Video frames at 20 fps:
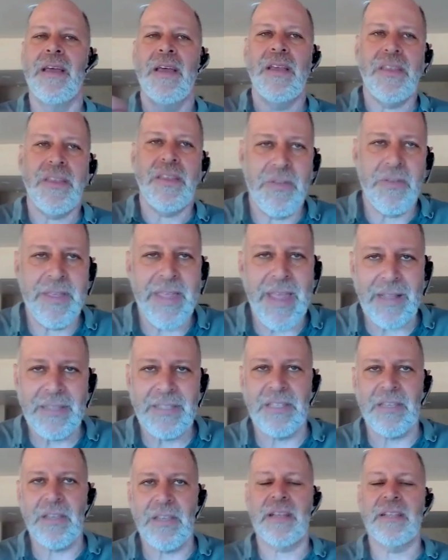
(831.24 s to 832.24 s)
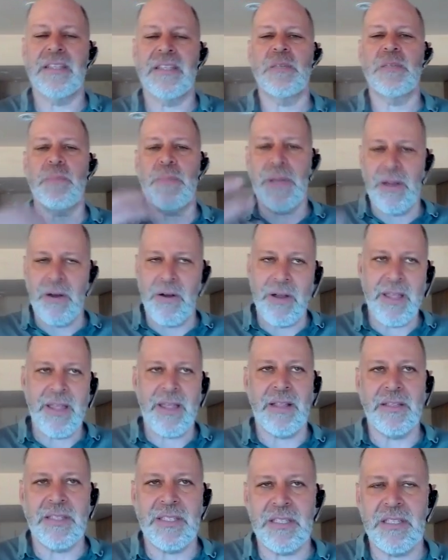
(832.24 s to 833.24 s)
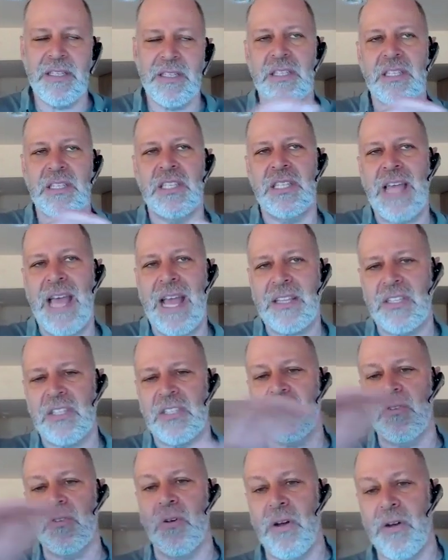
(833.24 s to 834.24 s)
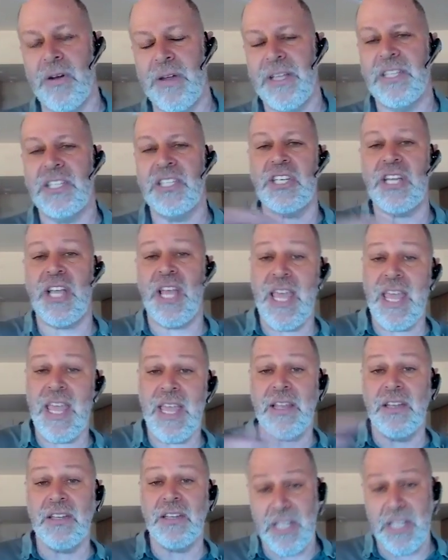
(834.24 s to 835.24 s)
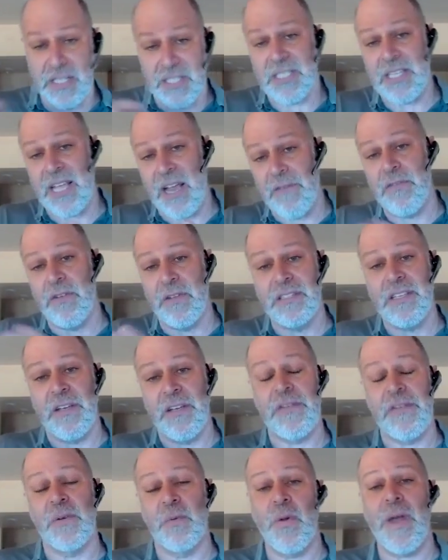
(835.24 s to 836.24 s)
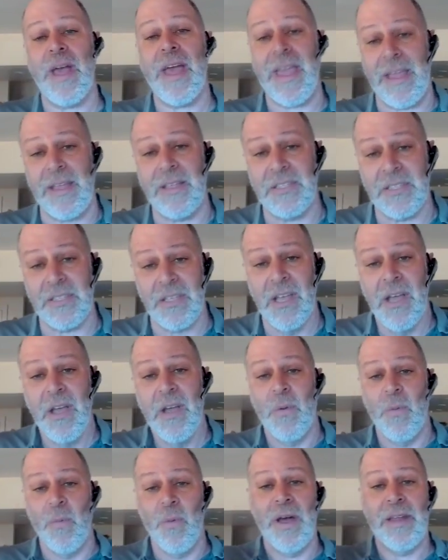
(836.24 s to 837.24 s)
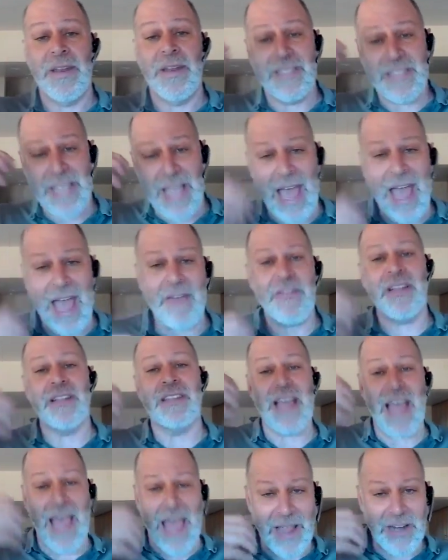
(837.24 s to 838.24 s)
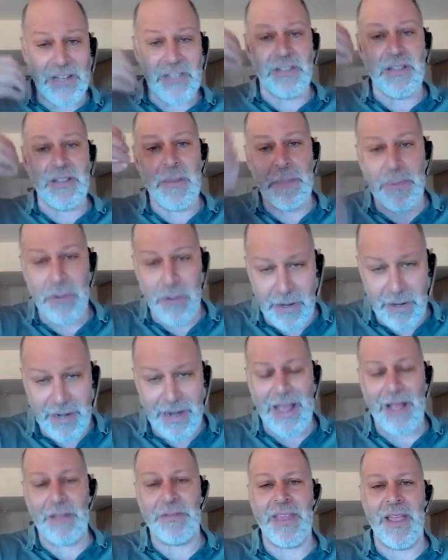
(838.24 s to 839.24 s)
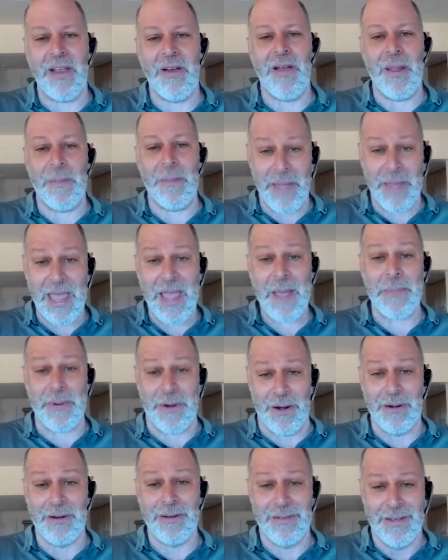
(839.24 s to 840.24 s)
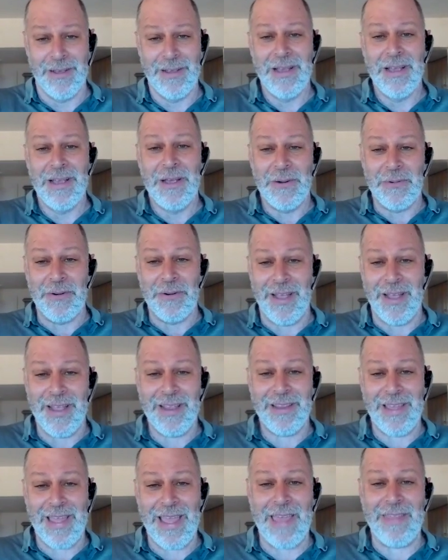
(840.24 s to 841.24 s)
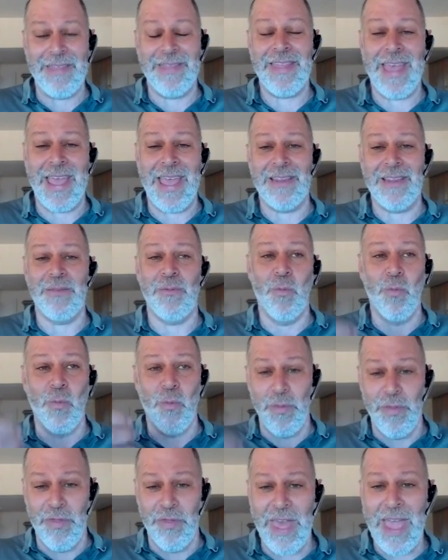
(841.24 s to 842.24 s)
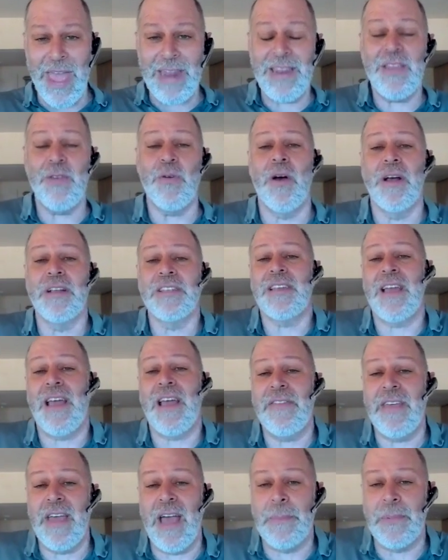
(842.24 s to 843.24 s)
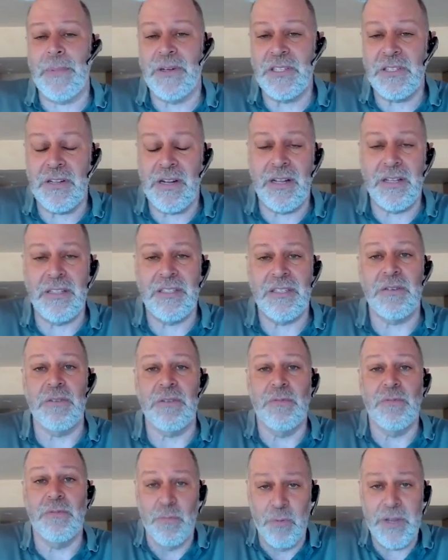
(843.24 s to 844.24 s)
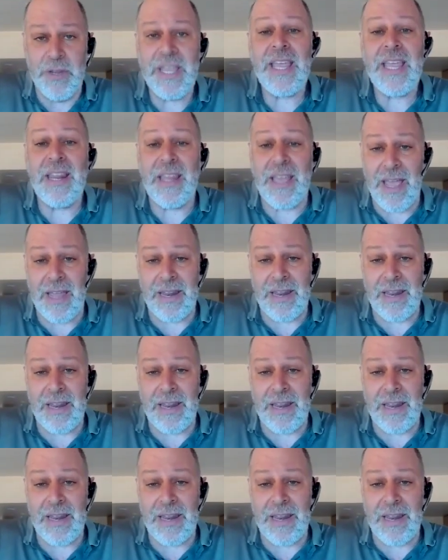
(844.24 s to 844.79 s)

you get to experience that story change in several different ways. One is having to actually put it out there on paper, right? And then you also have the opportunity to read it